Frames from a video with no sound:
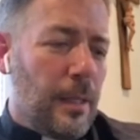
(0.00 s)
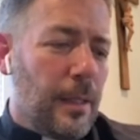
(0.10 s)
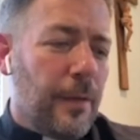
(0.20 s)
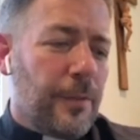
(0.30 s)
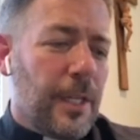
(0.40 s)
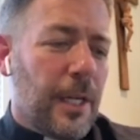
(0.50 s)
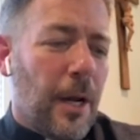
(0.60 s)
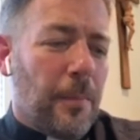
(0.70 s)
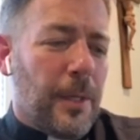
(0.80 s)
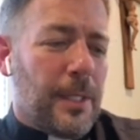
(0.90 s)
Lifting
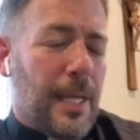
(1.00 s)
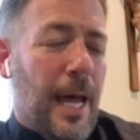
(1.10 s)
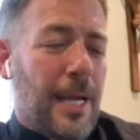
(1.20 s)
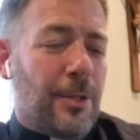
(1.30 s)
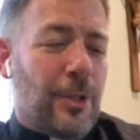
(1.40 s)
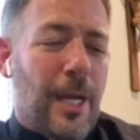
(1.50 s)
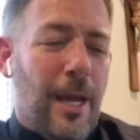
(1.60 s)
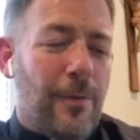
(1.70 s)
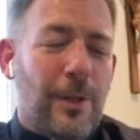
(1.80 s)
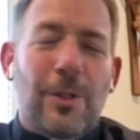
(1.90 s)
up his eyes to
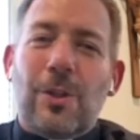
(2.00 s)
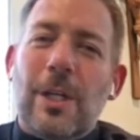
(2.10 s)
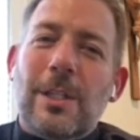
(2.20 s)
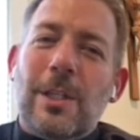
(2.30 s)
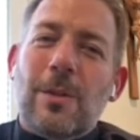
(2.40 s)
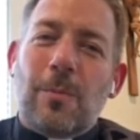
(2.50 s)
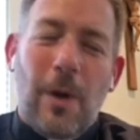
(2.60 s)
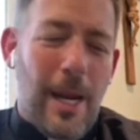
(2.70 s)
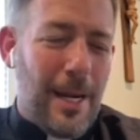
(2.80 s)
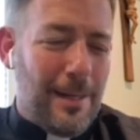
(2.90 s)
heaven, Jesus
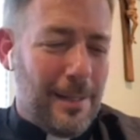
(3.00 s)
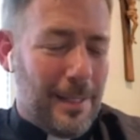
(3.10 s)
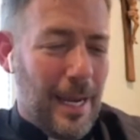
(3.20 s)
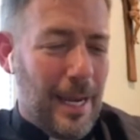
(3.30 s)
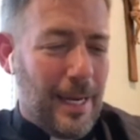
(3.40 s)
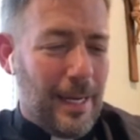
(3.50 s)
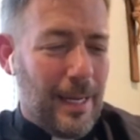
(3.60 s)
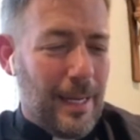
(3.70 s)
prayed, saying,